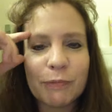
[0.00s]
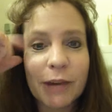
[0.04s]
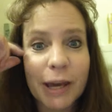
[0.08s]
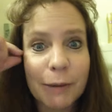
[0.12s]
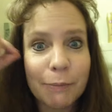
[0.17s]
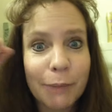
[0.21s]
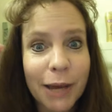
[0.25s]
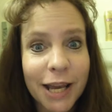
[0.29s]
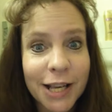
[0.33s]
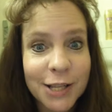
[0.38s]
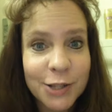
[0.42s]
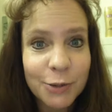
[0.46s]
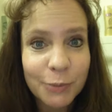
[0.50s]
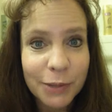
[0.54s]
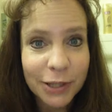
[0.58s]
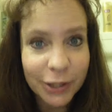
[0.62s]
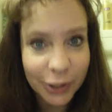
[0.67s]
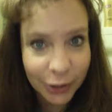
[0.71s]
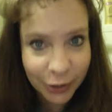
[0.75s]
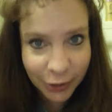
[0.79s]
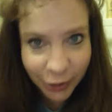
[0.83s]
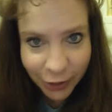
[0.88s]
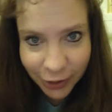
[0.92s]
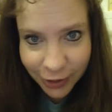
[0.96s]
I have bangs will be
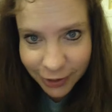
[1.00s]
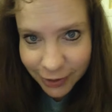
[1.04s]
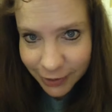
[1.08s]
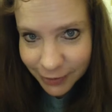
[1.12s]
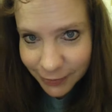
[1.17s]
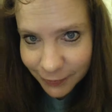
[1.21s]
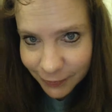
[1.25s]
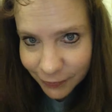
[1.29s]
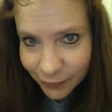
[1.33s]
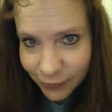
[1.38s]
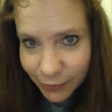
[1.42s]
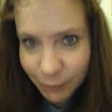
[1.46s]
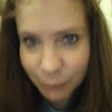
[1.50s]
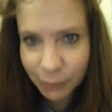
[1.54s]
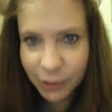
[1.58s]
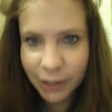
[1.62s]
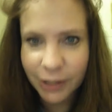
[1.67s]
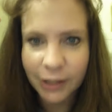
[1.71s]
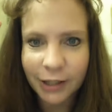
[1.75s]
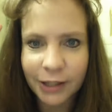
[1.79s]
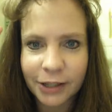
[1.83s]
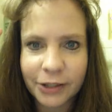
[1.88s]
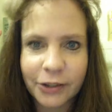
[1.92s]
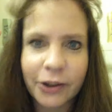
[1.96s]
longer,
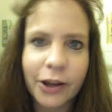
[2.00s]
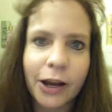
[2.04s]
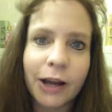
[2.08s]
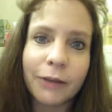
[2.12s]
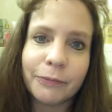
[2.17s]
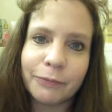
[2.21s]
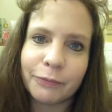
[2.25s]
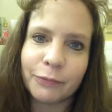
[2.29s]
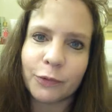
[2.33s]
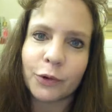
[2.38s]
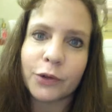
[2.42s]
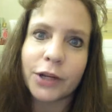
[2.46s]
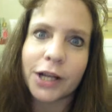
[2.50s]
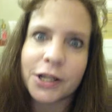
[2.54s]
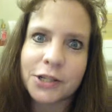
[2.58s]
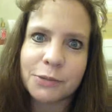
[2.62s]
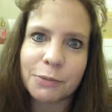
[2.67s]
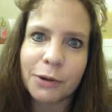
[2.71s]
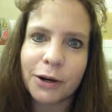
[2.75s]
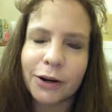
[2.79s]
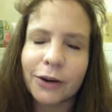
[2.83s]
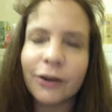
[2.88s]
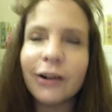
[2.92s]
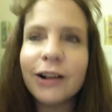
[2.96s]
but uh, not well, not
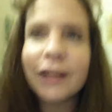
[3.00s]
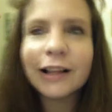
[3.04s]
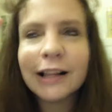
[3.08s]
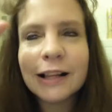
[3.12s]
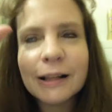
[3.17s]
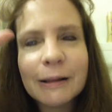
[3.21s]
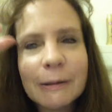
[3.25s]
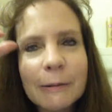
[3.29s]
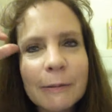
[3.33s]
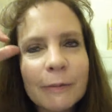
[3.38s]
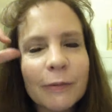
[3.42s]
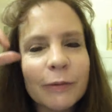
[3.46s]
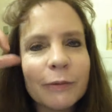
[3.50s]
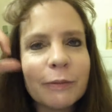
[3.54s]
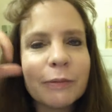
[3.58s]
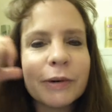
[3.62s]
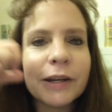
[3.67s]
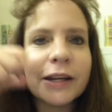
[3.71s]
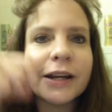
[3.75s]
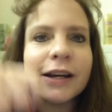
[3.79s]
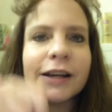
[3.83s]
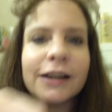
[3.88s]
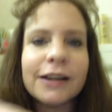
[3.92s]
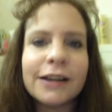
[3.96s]
tomorrow.
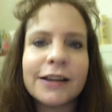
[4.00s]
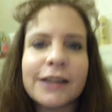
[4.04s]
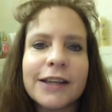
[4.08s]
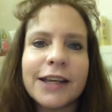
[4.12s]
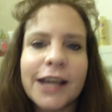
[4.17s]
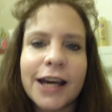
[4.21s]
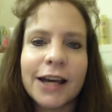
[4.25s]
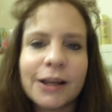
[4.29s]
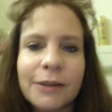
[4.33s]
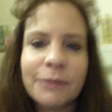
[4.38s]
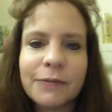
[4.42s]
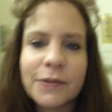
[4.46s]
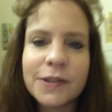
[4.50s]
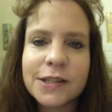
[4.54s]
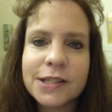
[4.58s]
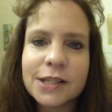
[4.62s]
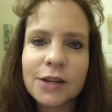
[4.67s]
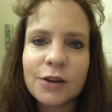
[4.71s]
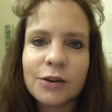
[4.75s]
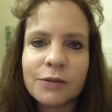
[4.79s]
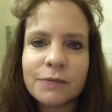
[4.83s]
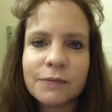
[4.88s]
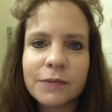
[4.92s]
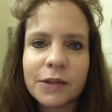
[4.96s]
But uh, yeah,
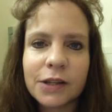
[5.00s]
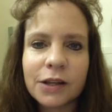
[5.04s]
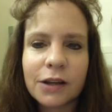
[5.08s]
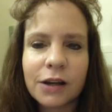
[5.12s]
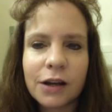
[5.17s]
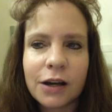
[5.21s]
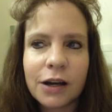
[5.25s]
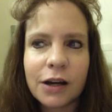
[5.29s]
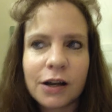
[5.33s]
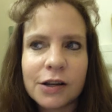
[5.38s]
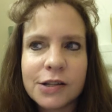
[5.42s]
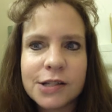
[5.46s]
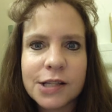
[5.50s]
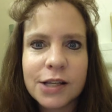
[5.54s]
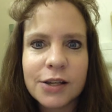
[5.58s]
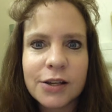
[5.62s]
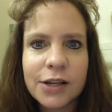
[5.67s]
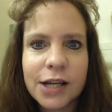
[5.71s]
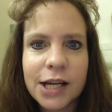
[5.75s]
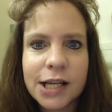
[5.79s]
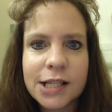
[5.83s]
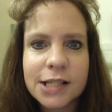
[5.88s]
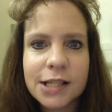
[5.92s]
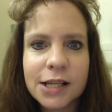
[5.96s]
so I'll see
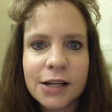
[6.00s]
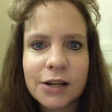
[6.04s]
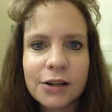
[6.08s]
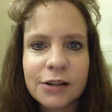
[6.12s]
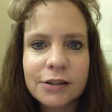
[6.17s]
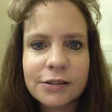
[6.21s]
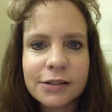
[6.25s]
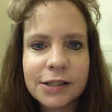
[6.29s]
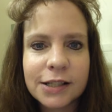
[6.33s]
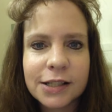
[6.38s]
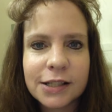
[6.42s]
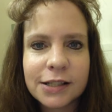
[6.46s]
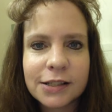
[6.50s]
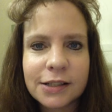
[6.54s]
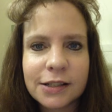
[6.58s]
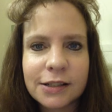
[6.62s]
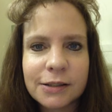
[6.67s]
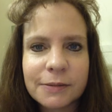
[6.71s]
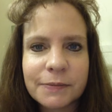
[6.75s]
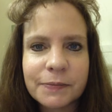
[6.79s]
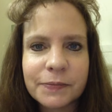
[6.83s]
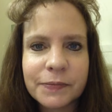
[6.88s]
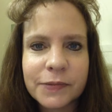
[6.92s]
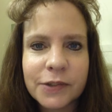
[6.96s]
you guys later, and
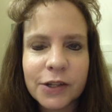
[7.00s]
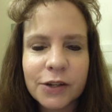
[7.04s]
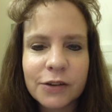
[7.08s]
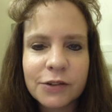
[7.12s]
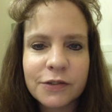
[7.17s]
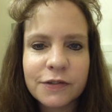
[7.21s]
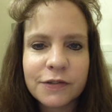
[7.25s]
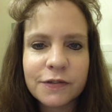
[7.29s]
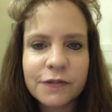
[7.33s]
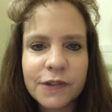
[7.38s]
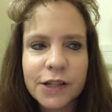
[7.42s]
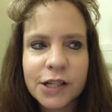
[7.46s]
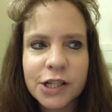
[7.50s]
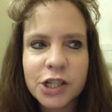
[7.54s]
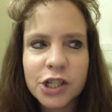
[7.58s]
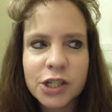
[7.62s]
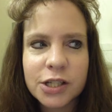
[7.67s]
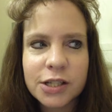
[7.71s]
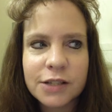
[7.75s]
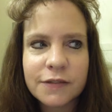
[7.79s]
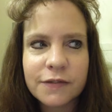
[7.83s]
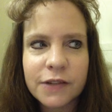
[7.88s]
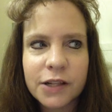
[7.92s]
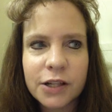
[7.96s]
um, I'll finish
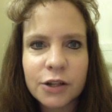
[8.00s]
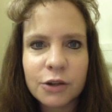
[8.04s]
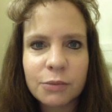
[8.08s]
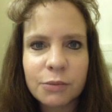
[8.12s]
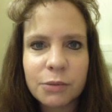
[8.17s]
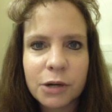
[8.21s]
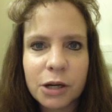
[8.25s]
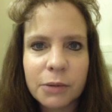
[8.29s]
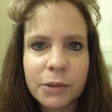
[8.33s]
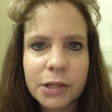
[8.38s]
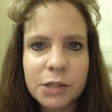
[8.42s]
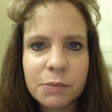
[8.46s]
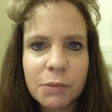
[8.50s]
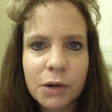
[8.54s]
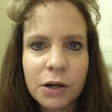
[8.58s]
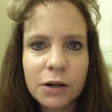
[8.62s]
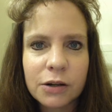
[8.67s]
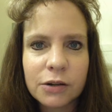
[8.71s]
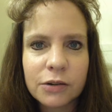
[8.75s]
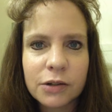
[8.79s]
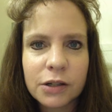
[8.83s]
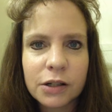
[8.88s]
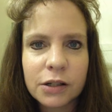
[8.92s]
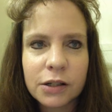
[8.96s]
this video probably
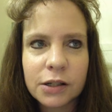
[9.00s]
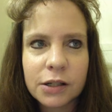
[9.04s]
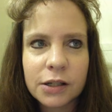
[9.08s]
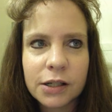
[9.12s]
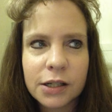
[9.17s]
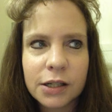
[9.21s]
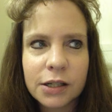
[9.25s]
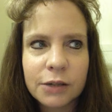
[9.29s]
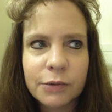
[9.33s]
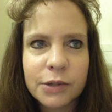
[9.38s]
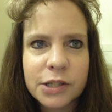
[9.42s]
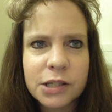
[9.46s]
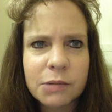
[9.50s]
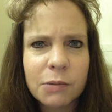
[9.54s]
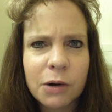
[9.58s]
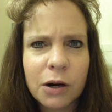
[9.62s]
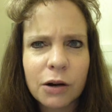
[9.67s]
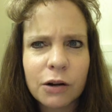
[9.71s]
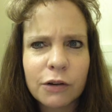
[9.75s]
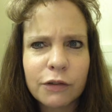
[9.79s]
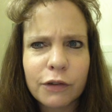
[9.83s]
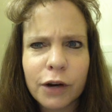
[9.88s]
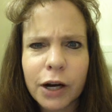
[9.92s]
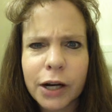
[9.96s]
tomorrow on uh, what's
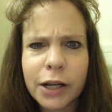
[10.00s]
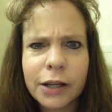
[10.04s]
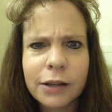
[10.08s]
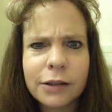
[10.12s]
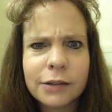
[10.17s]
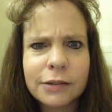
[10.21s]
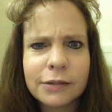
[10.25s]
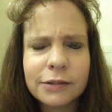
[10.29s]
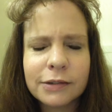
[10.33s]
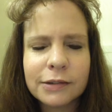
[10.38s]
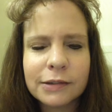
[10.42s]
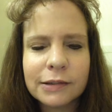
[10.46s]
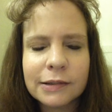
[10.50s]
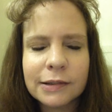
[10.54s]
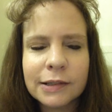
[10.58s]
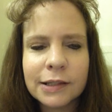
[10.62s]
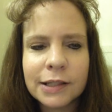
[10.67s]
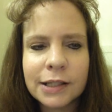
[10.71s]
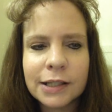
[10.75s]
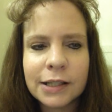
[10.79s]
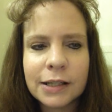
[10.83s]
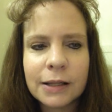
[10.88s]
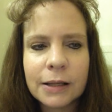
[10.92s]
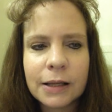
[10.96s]
tomorrow Friday
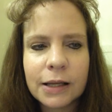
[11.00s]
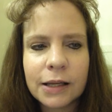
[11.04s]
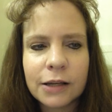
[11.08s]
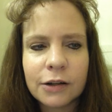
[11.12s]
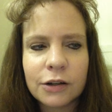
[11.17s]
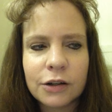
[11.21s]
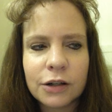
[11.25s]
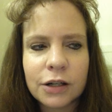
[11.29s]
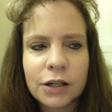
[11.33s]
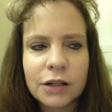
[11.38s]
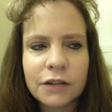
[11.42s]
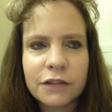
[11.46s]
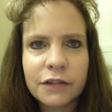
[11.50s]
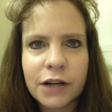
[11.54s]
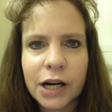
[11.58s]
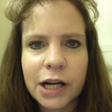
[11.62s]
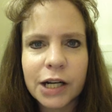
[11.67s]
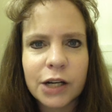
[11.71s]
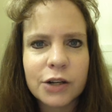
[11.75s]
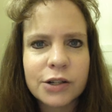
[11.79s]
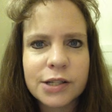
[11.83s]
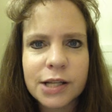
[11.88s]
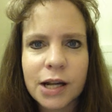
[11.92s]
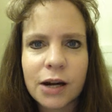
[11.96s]
or
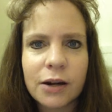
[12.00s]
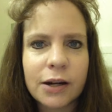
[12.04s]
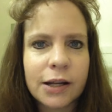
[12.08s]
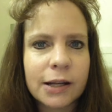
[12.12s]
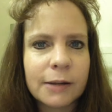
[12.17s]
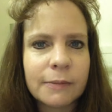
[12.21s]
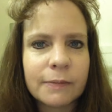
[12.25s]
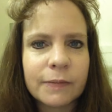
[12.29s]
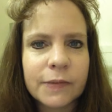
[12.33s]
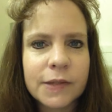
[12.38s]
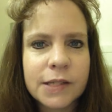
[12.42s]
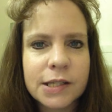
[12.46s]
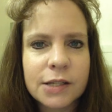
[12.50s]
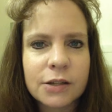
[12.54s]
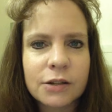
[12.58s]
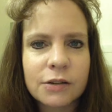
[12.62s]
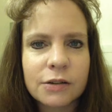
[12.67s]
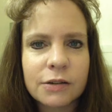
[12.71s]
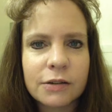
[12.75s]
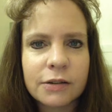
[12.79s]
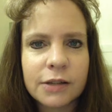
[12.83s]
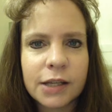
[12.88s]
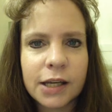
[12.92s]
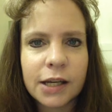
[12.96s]
Friday or Saturday. So
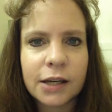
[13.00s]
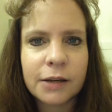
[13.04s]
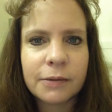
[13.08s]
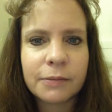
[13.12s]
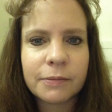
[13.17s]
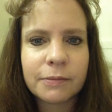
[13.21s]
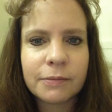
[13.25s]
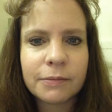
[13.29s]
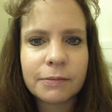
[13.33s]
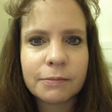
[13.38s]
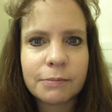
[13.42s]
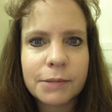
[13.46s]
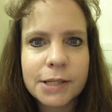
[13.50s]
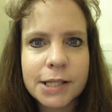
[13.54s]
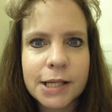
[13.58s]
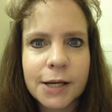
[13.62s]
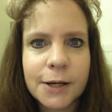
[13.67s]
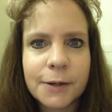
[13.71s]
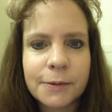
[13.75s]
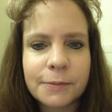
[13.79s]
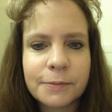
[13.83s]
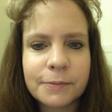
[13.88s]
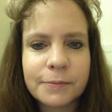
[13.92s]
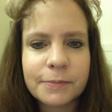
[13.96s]
yeah, peace
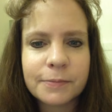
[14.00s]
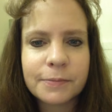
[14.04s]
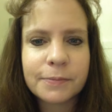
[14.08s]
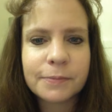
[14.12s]
out.